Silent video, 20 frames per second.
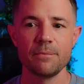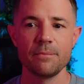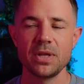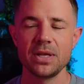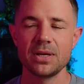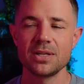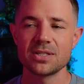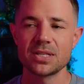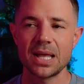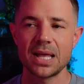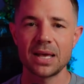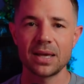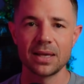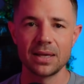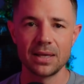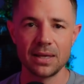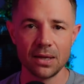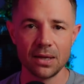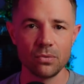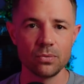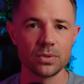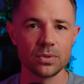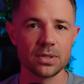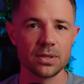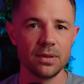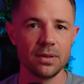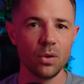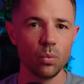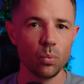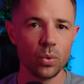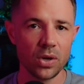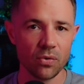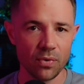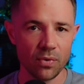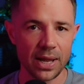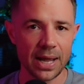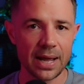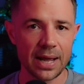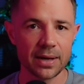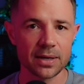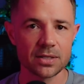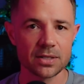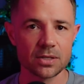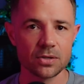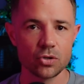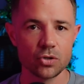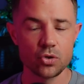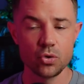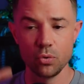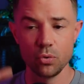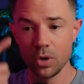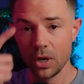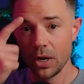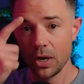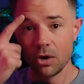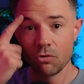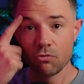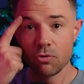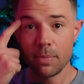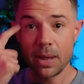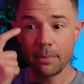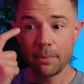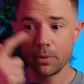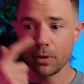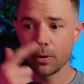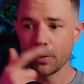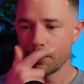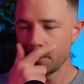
And it's that guilt that we react to. Remember,